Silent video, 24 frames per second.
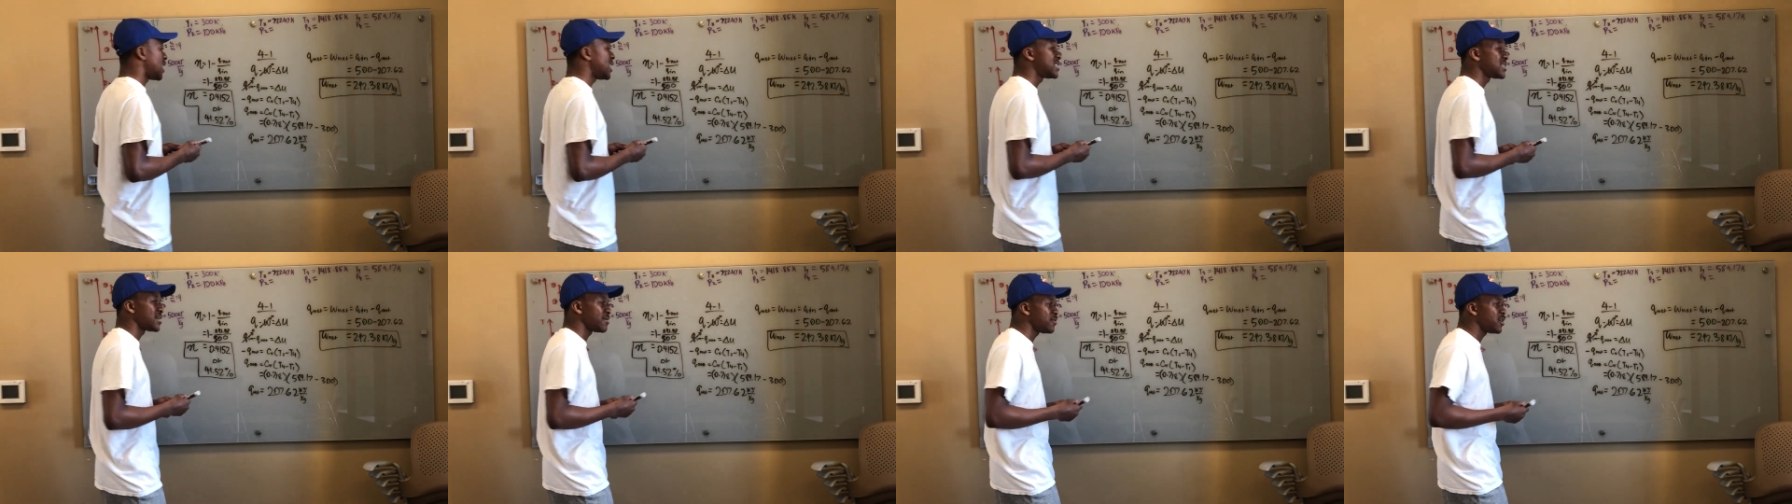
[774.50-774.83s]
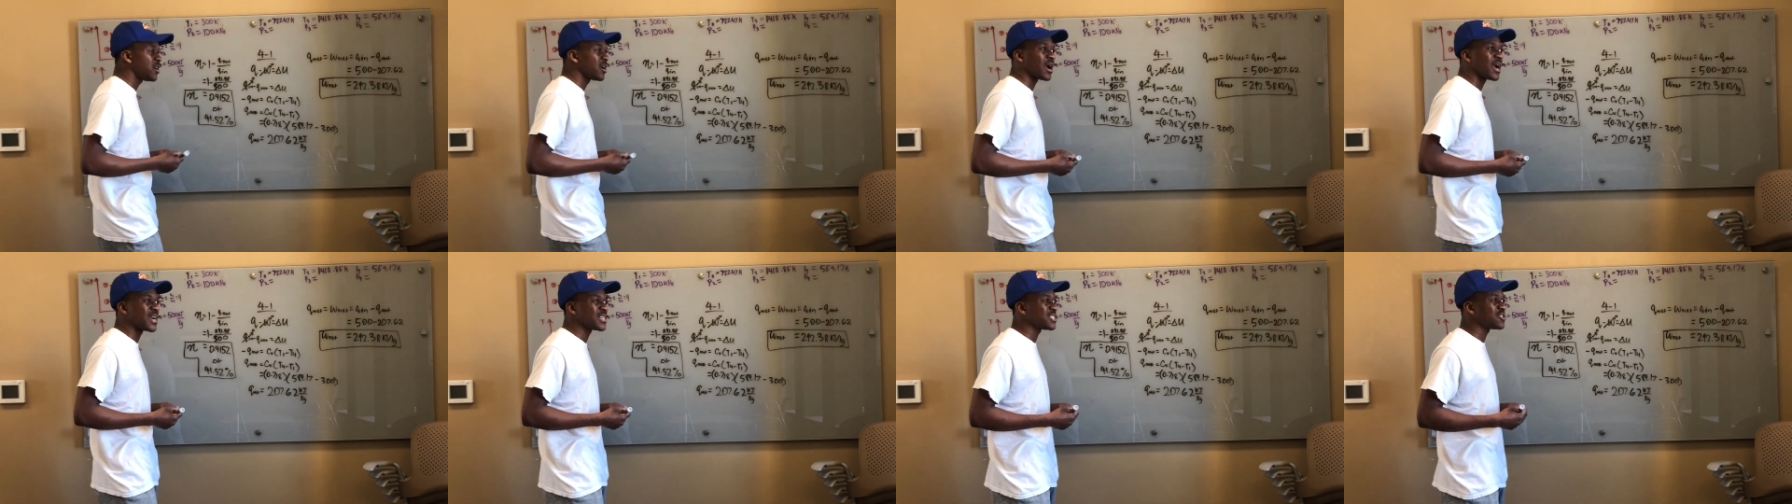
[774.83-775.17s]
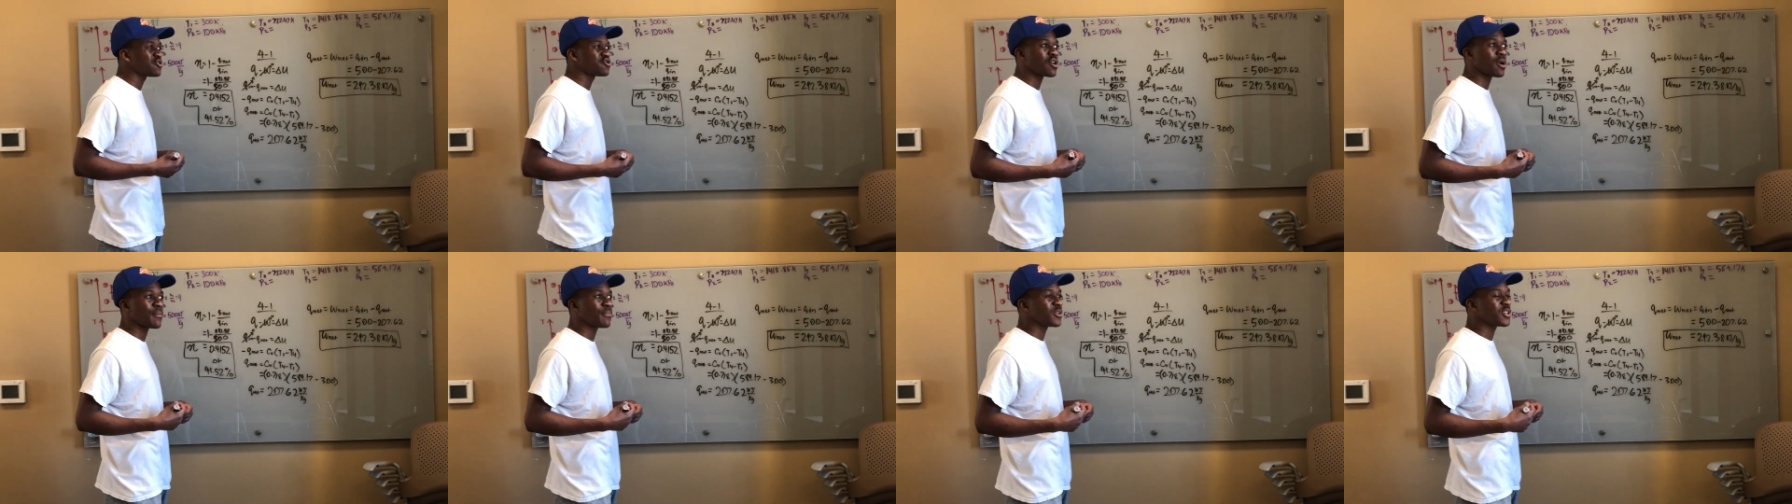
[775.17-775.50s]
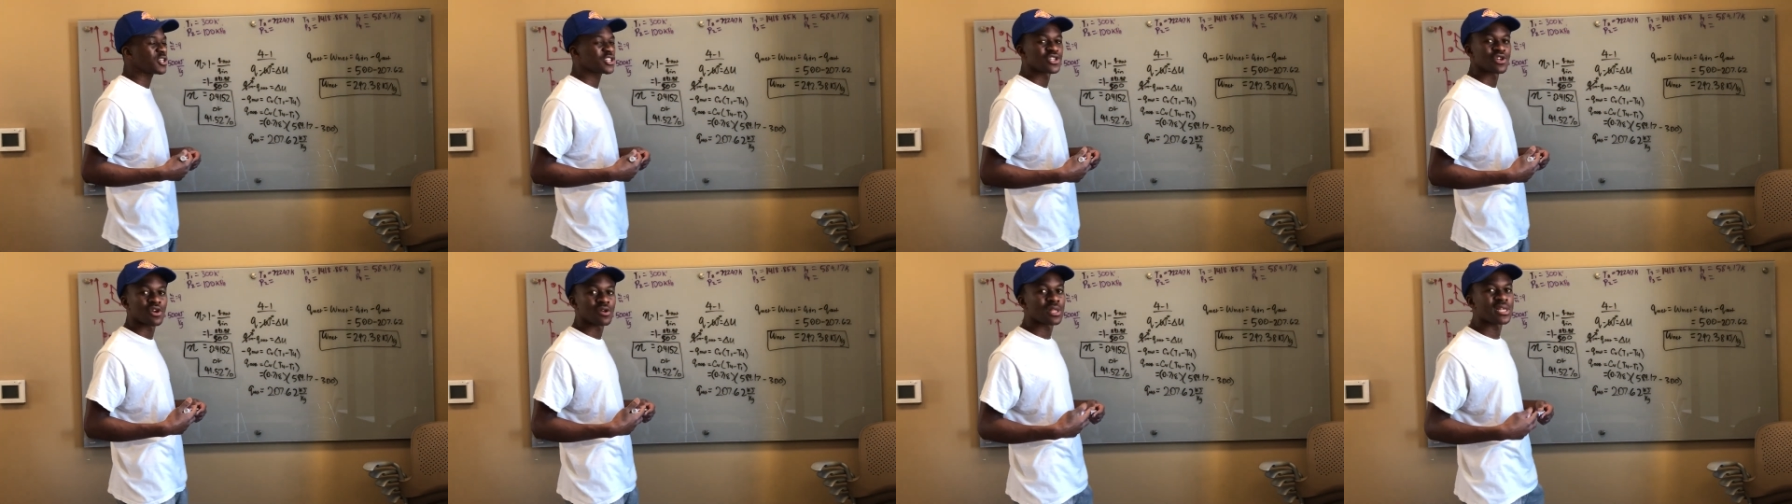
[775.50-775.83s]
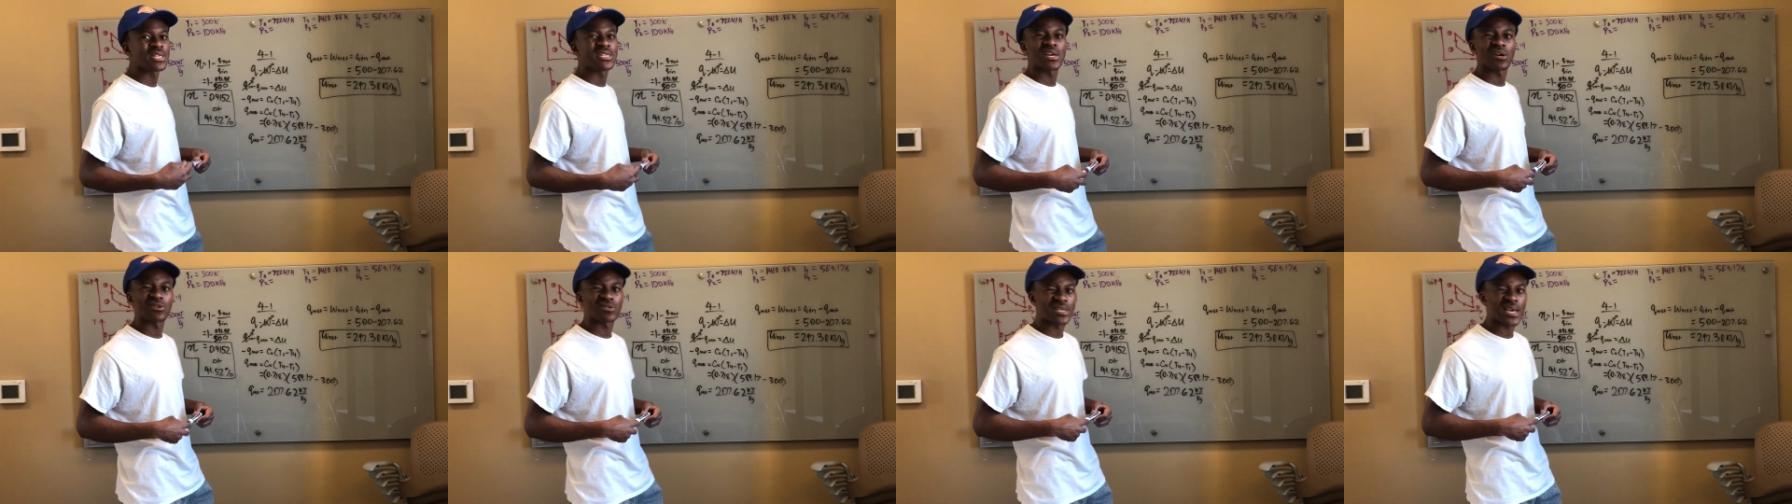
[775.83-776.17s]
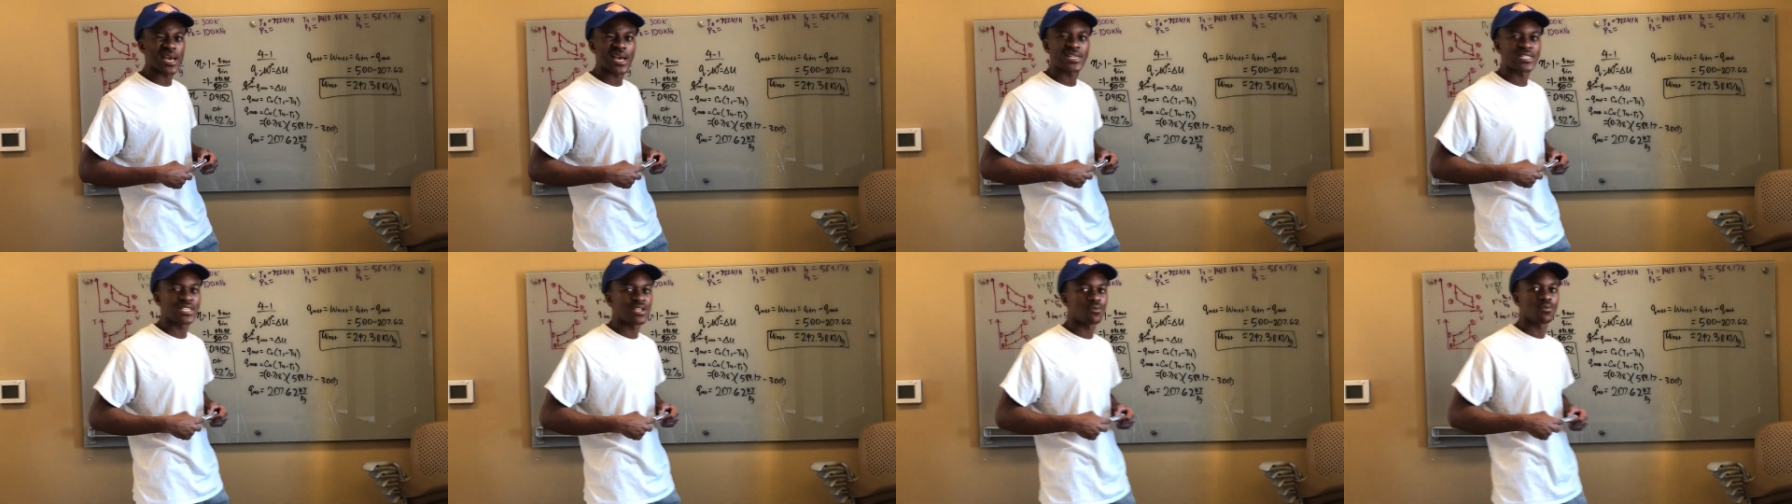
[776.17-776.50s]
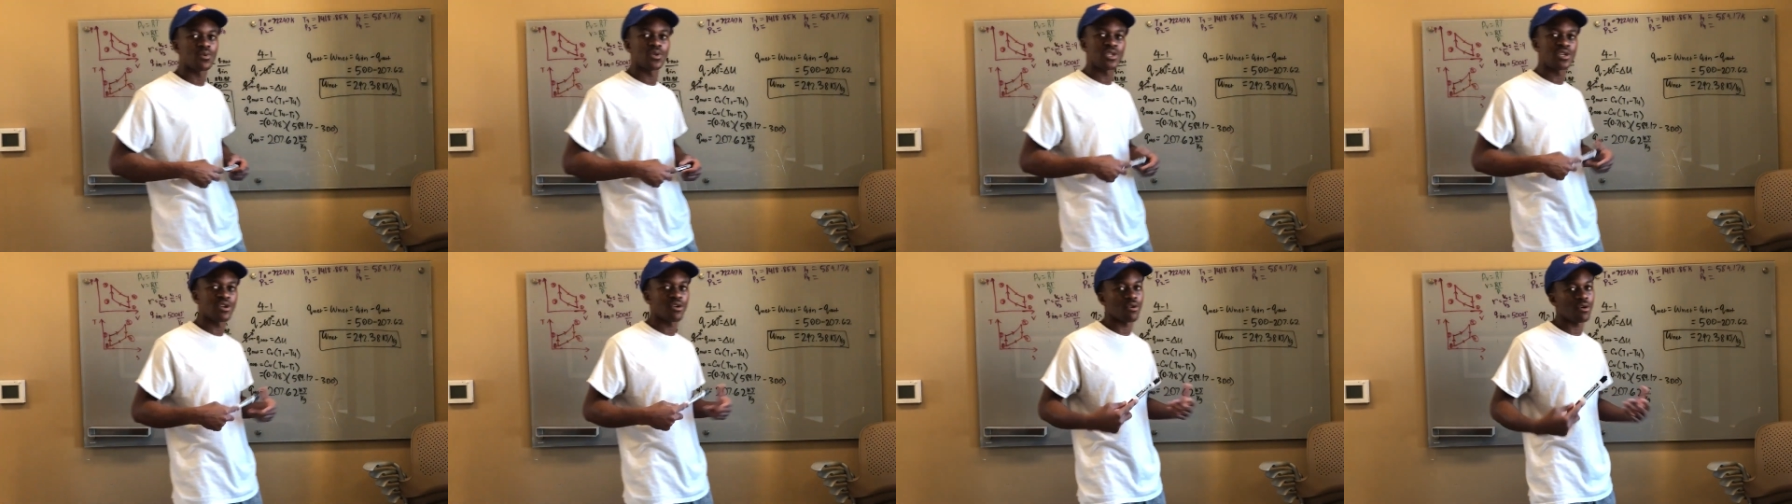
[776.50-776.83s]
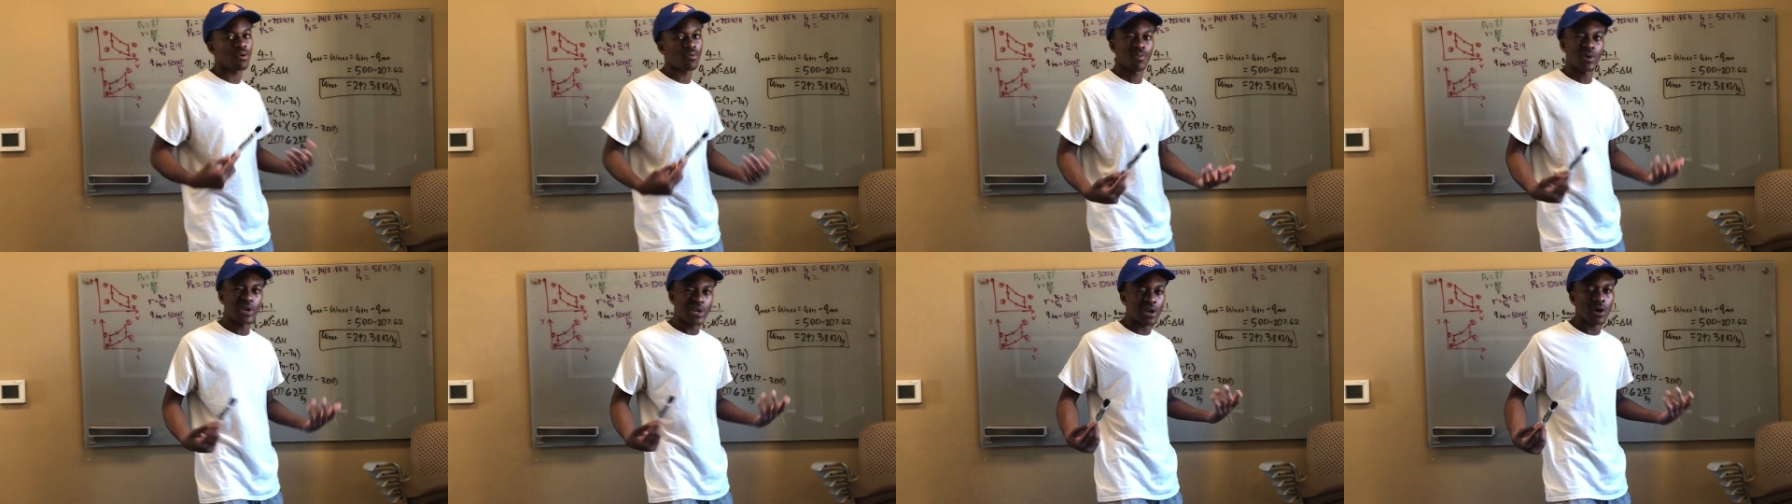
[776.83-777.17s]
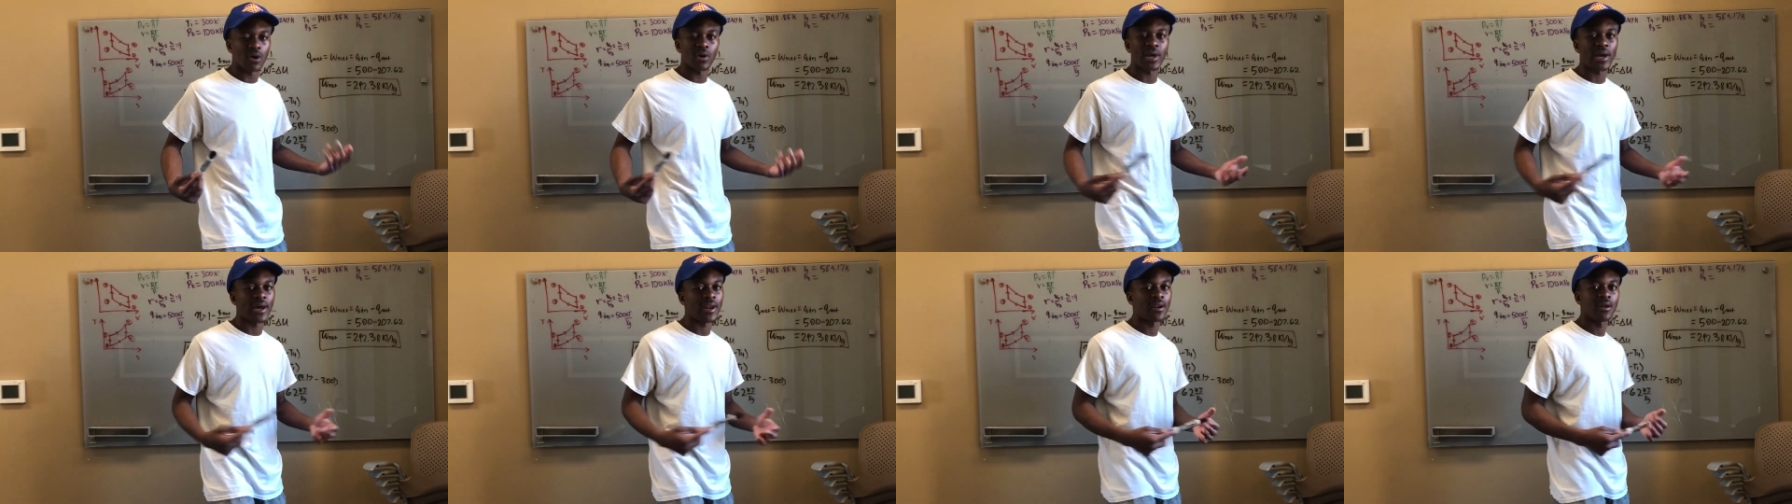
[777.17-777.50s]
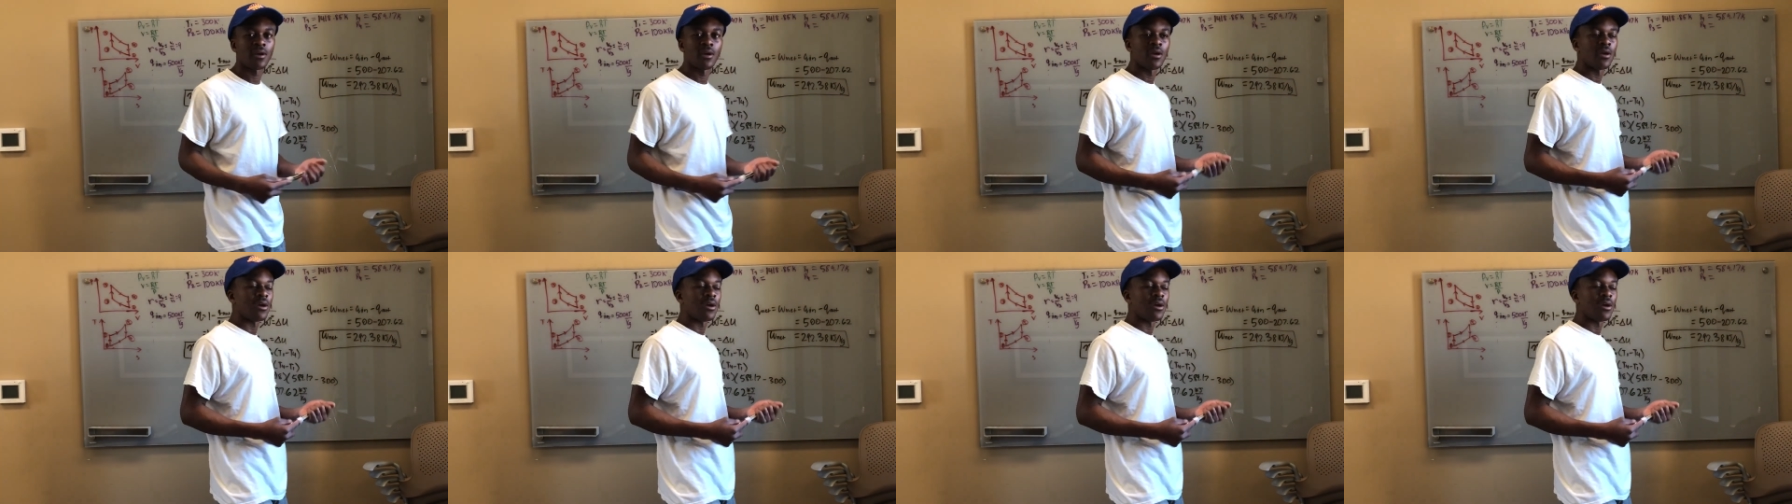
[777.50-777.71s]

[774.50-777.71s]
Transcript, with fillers: Anytime you hear isentropic, just know that delta S equals 0. We know that.